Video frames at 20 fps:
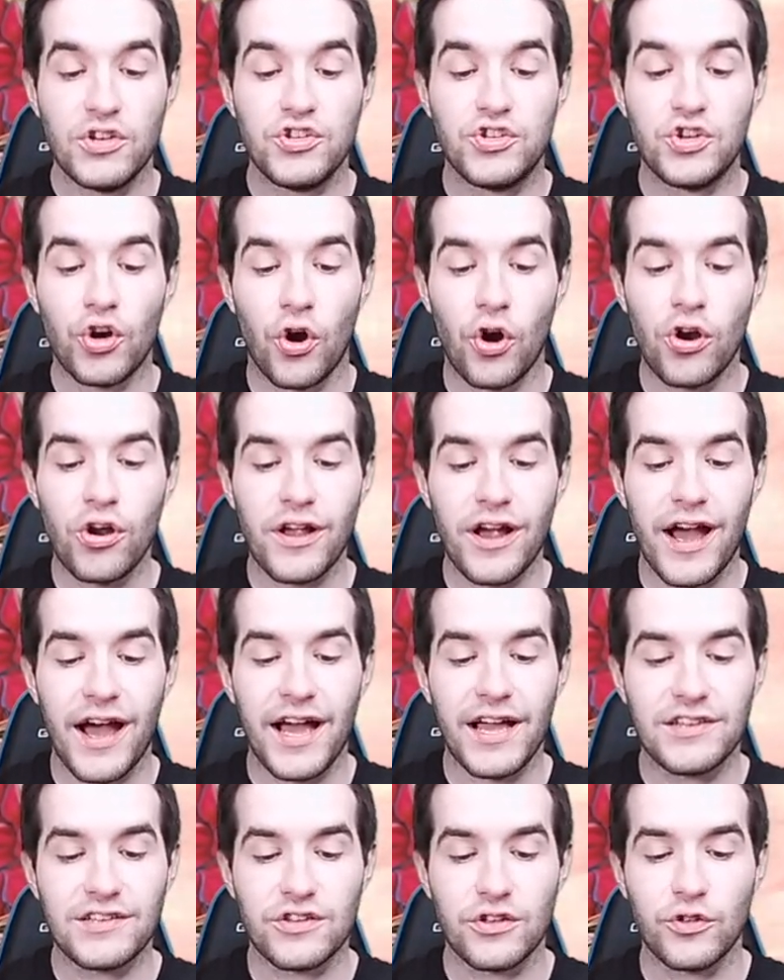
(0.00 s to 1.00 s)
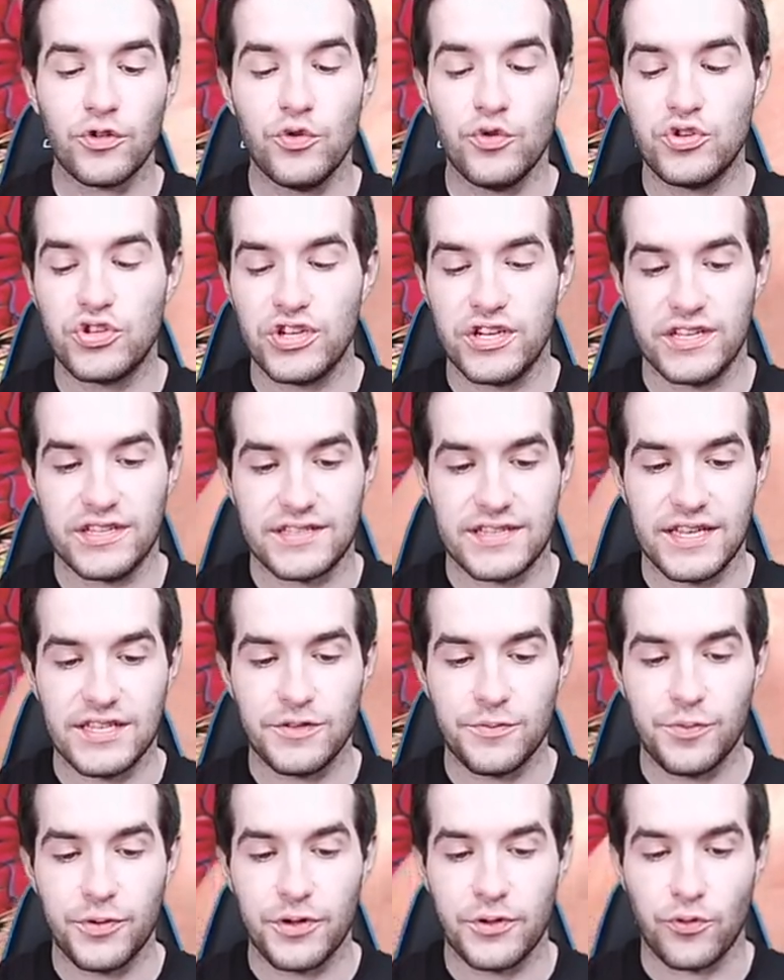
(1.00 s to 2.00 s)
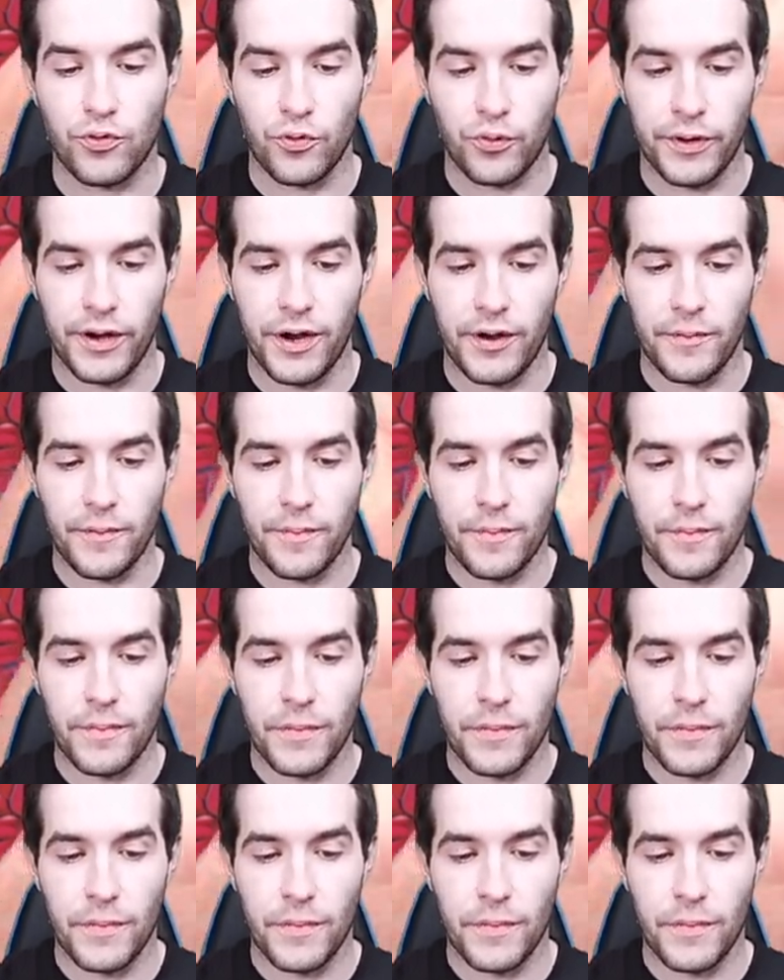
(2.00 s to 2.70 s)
Dark Eyes Illusionist. That's a pretty cool rare.